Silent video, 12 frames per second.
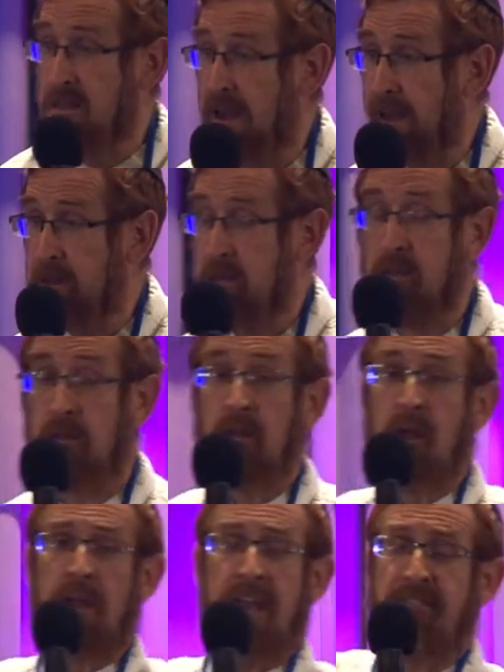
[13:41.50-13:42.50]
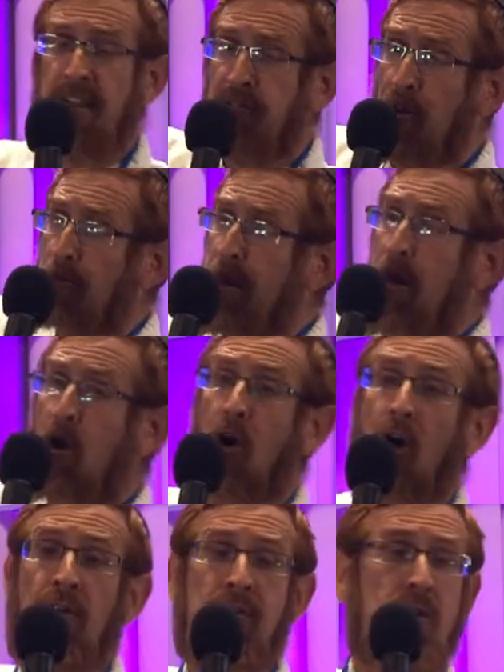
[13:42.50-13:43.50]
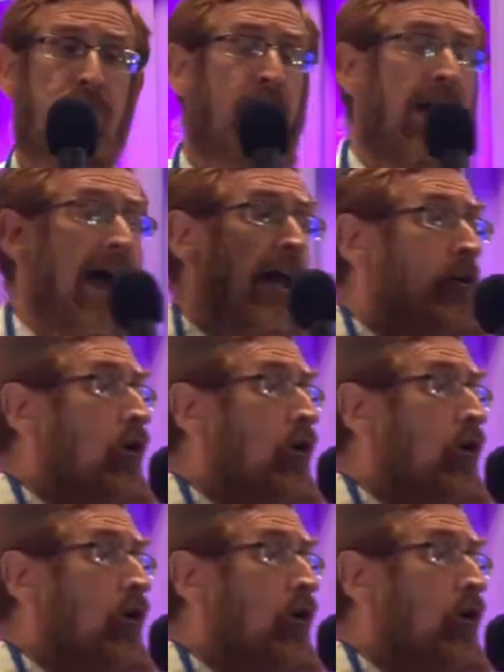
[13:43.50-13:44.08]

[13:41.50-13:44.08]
says, even if you'll be in all spread out in